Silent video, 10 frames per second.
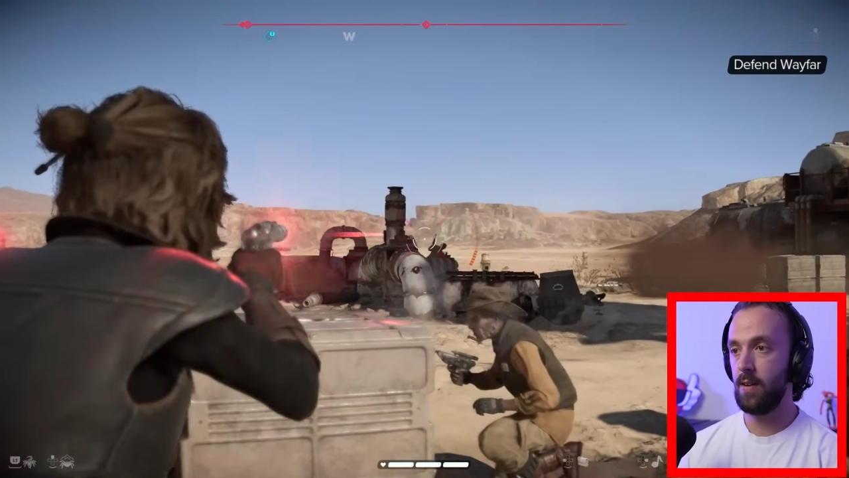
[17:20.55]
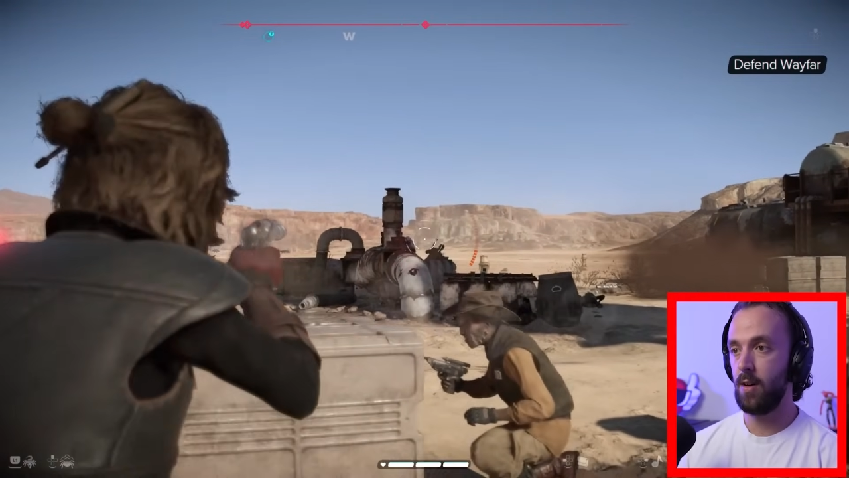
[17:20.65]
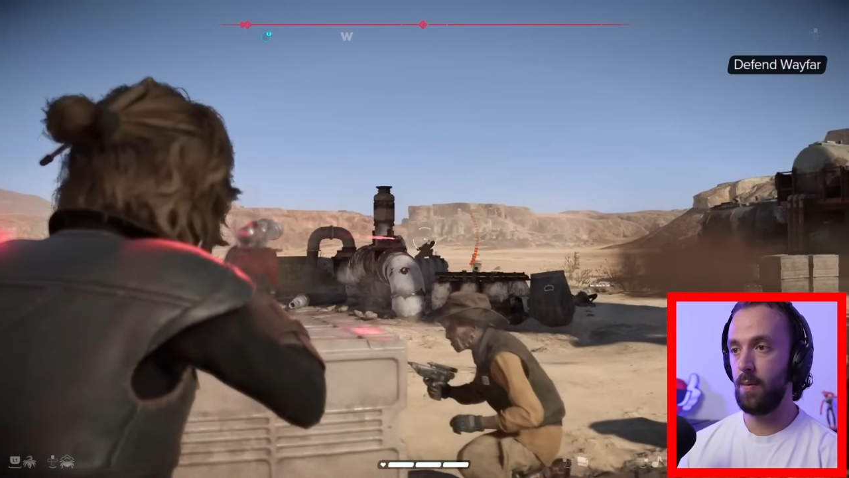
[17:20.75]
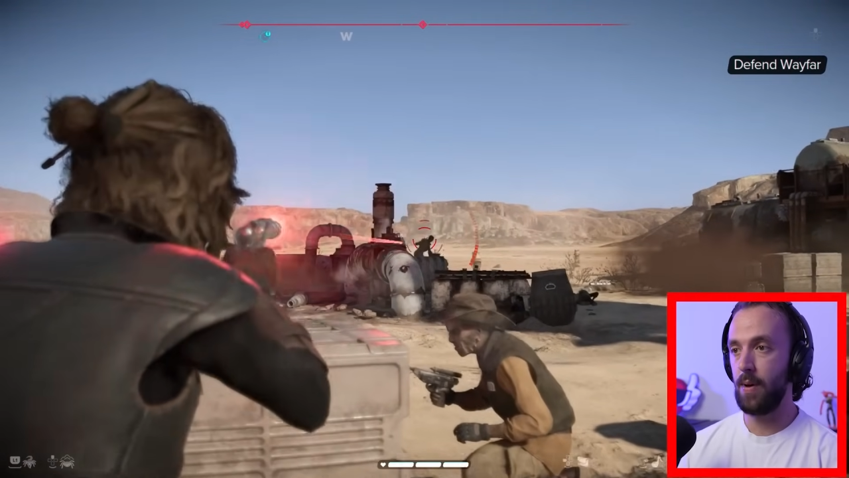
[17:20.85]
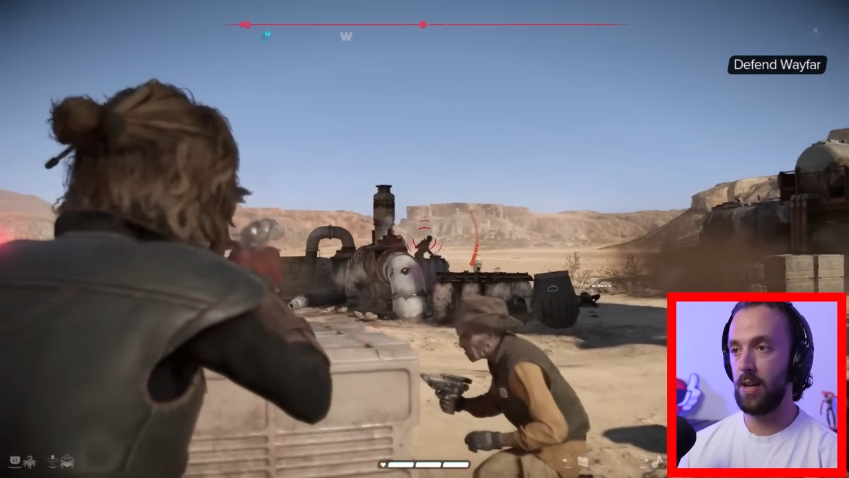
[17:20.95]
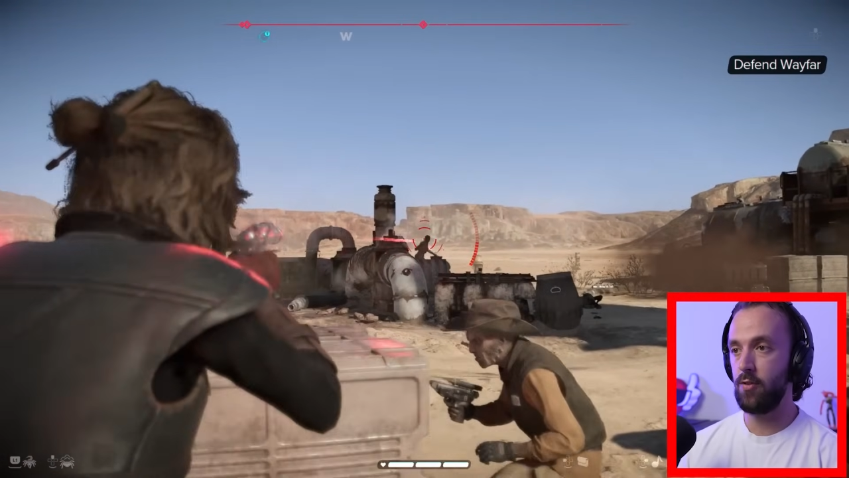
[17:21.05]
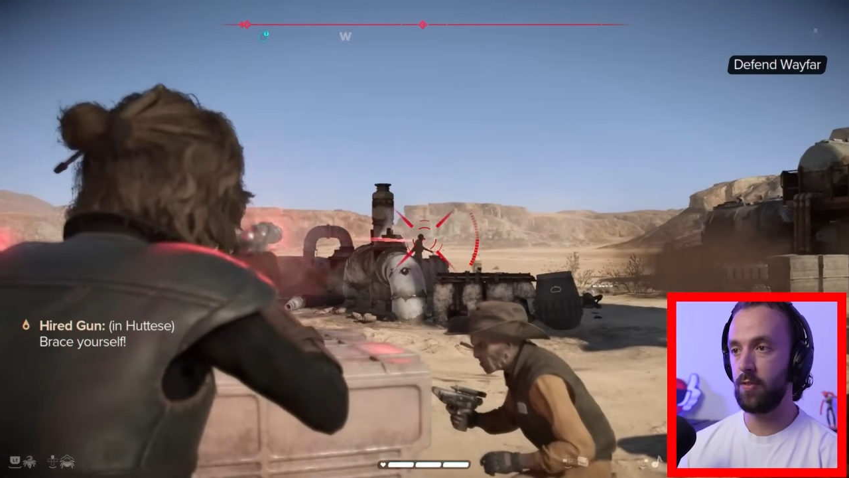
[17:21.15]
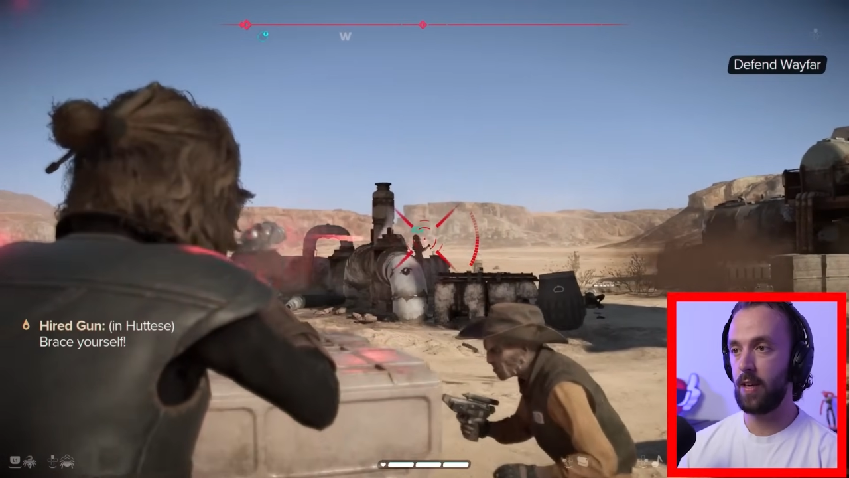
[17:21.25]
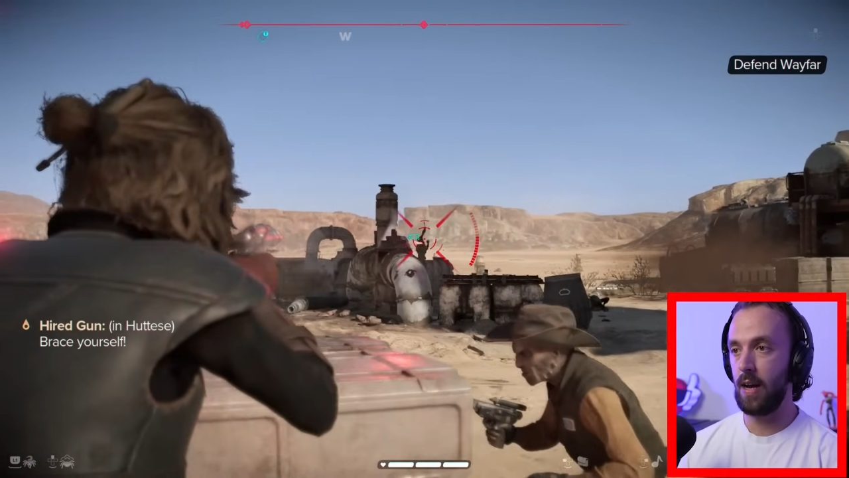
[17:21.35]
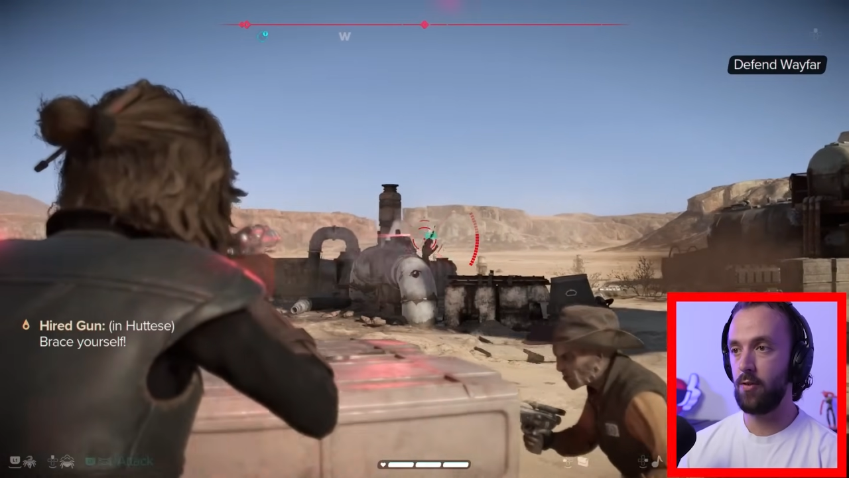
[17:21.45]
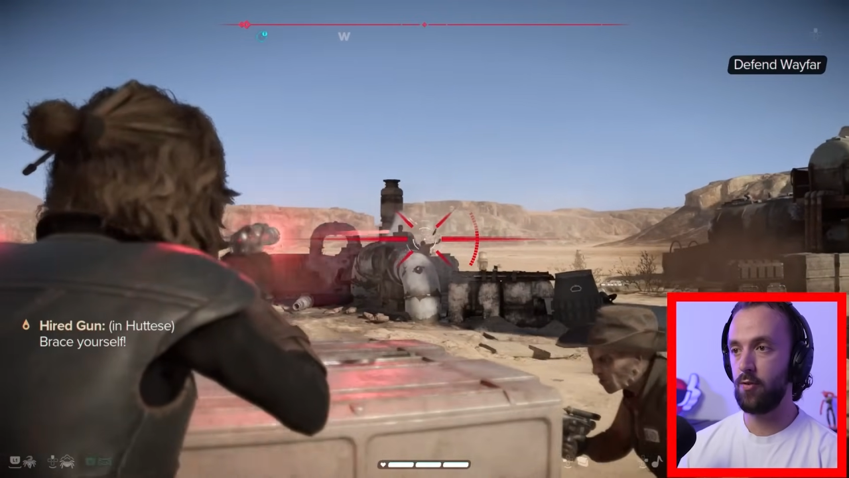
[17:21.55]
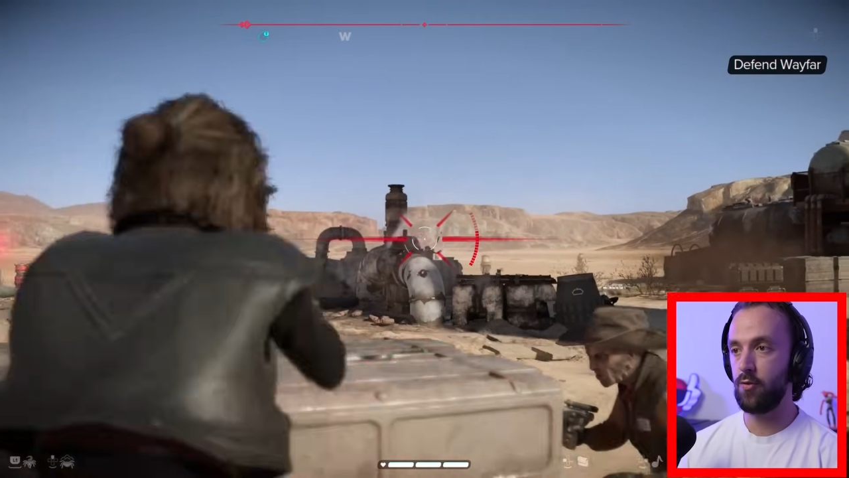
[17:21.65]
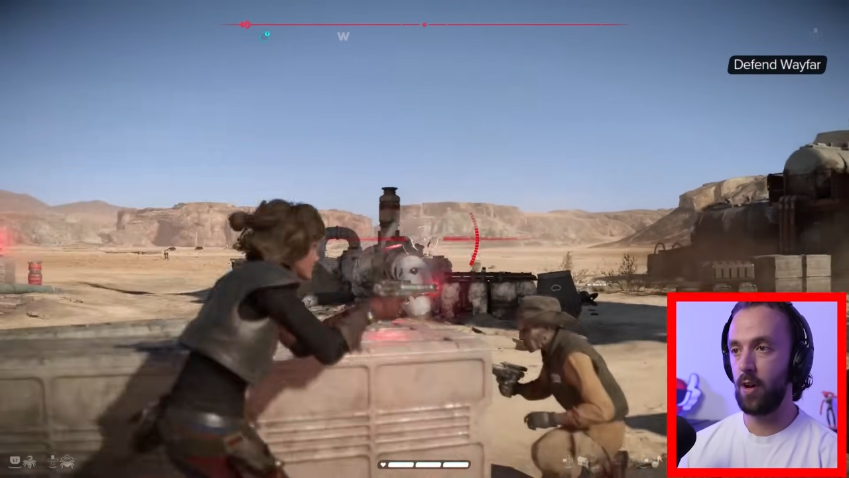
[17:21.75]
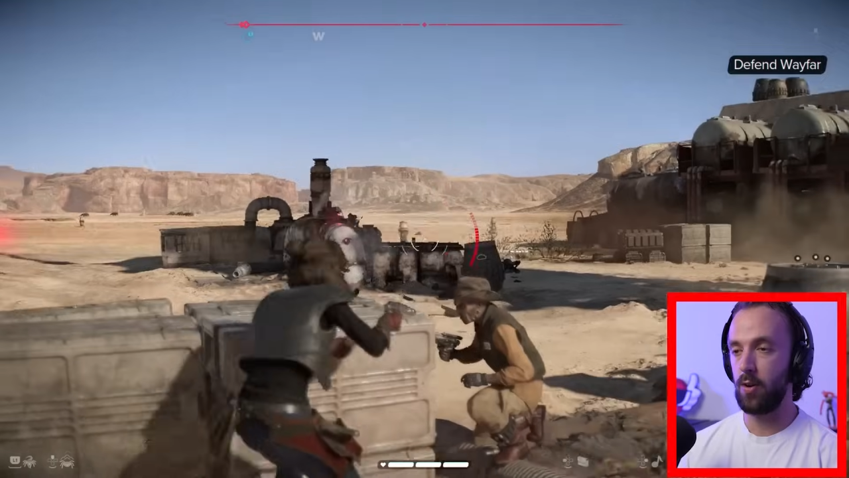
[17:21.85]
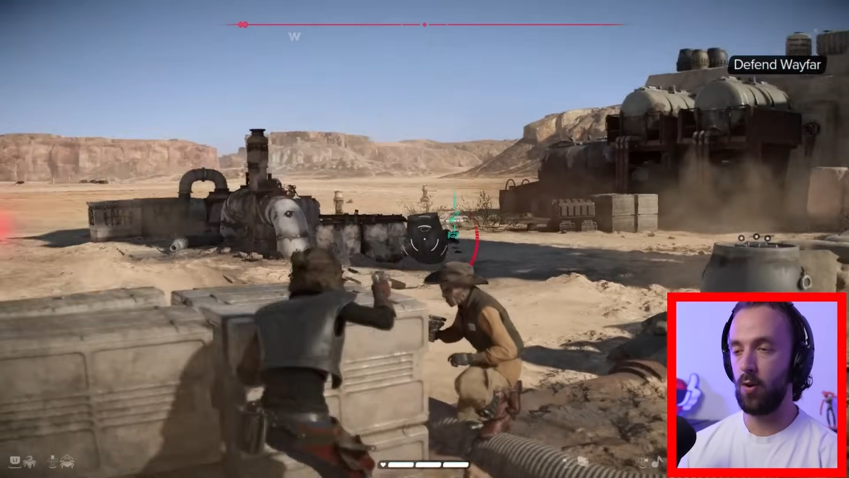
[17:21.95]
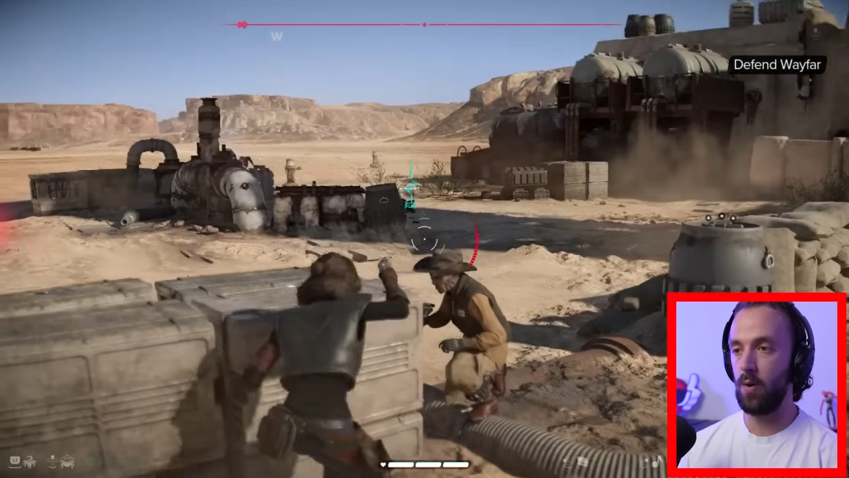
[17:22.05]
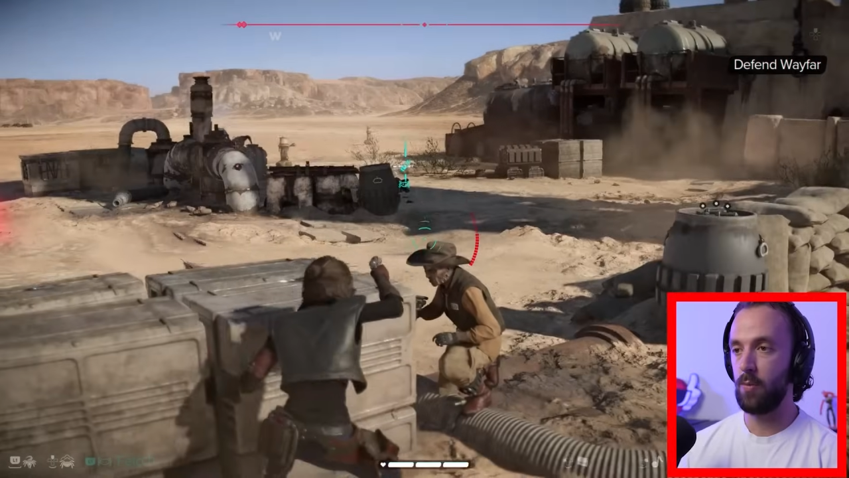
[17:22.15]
Oh, I just I just shot you.